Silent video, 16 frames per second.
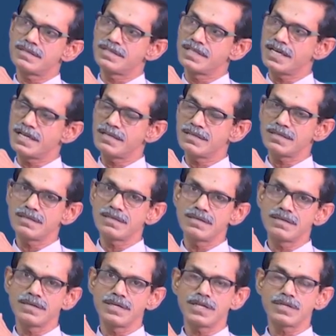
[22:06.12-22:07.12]
then
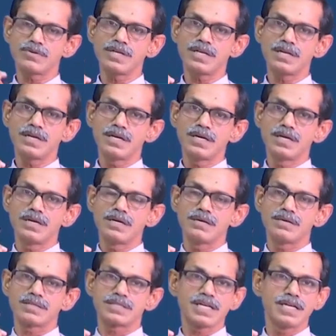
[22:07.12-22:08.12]
it will,
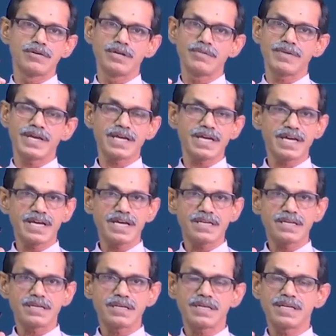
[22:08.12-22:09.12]
cell will make
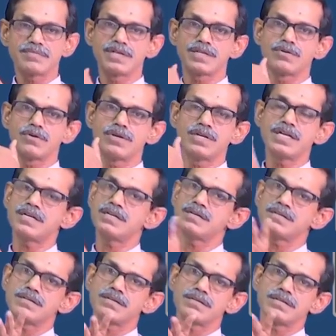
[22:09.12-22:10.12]
again. If they do not
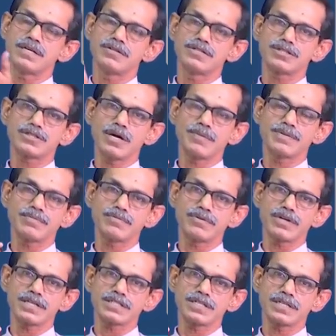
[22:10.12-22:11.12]
need, they will stop the
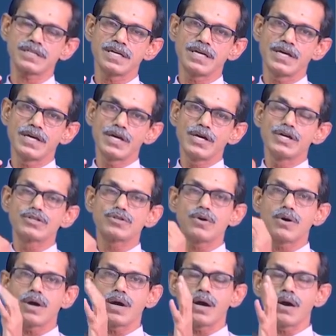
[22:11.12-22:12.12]
production.
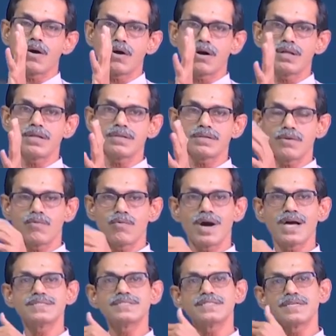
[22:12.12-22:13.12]
So,
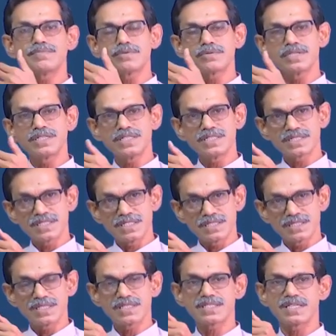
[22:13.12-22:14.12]
once the protein is
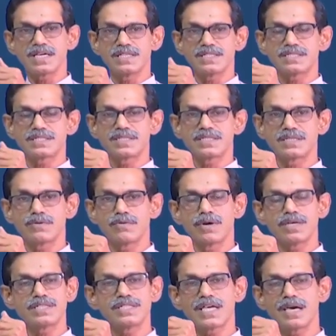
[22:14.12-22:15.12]
synthesized,
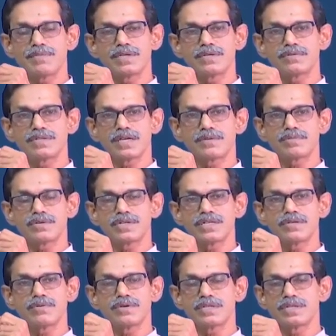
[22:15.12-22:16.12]
what is happened to that
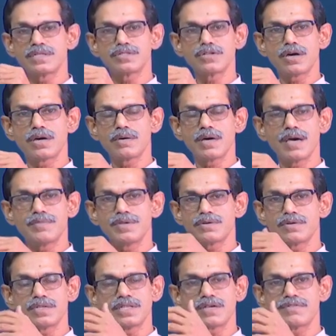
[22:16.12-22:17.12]
protein when the job, I
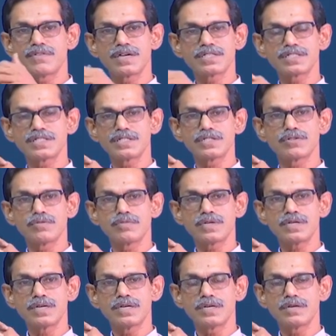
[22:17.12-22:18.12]
mean when their function is
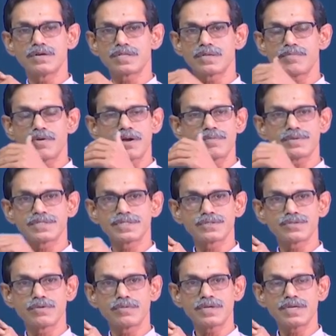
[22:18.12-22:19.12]
over or the purpose
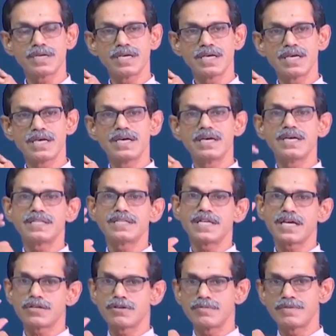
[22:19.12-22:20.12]
is over,
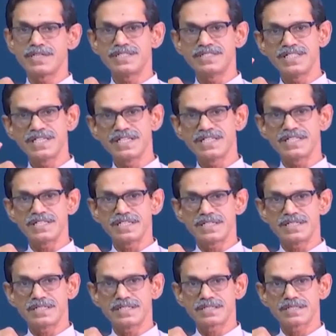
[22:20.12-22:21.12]
that will be degraded.